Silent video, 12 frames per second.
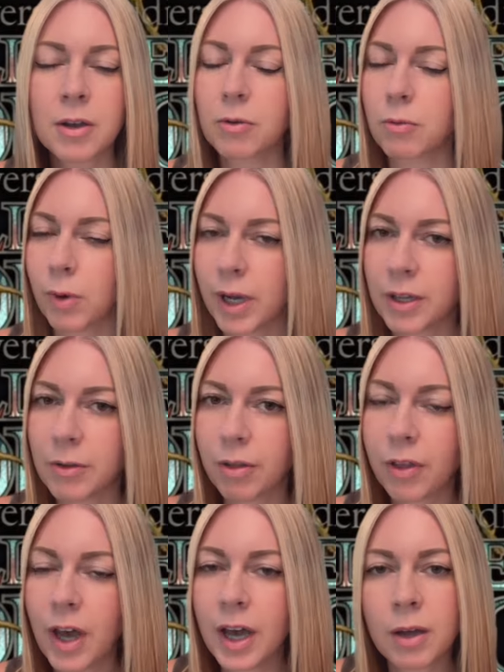what you
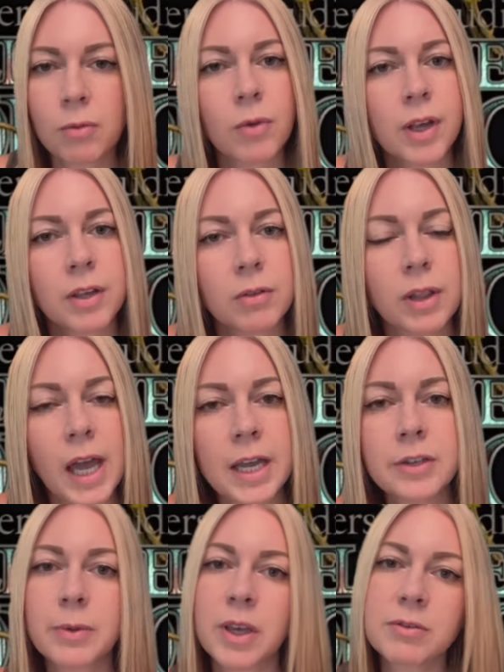thought, what you
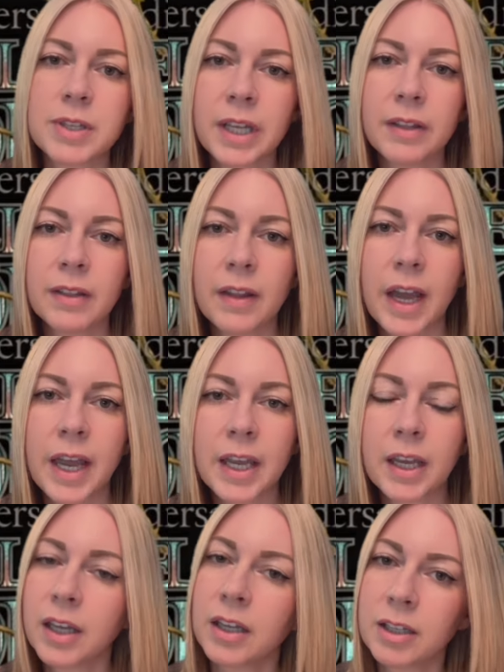liked, what you didn't
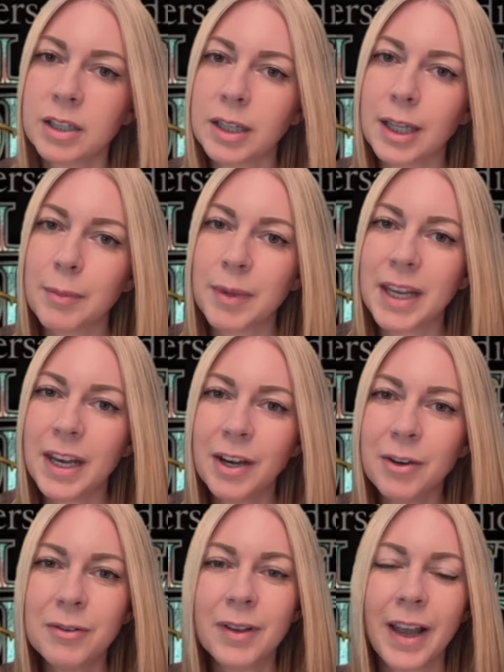like. Let me
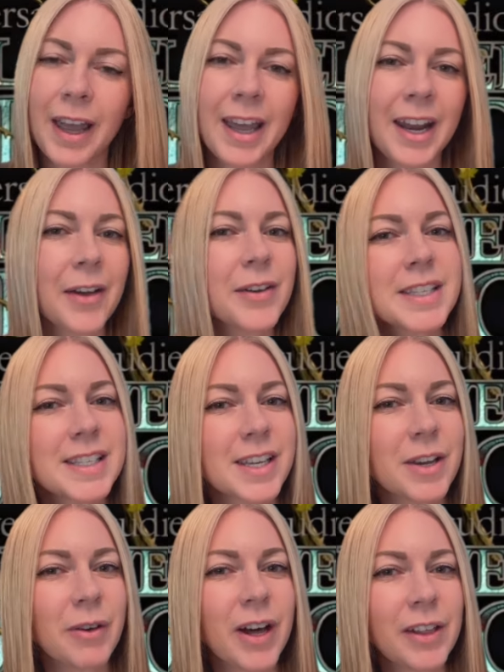know, and I will see
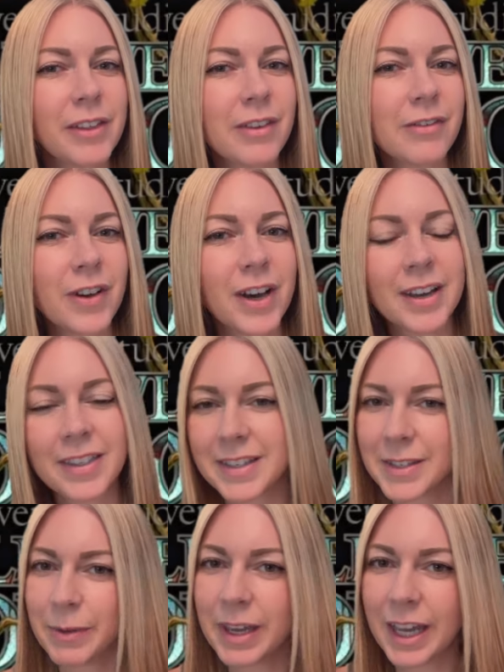you all in the fog
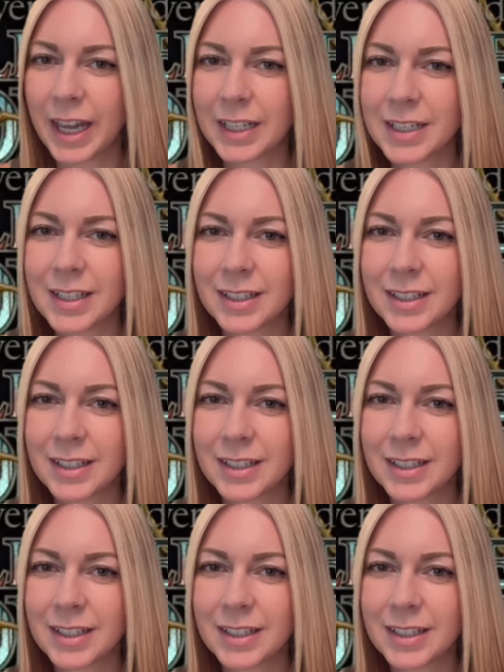this weekend.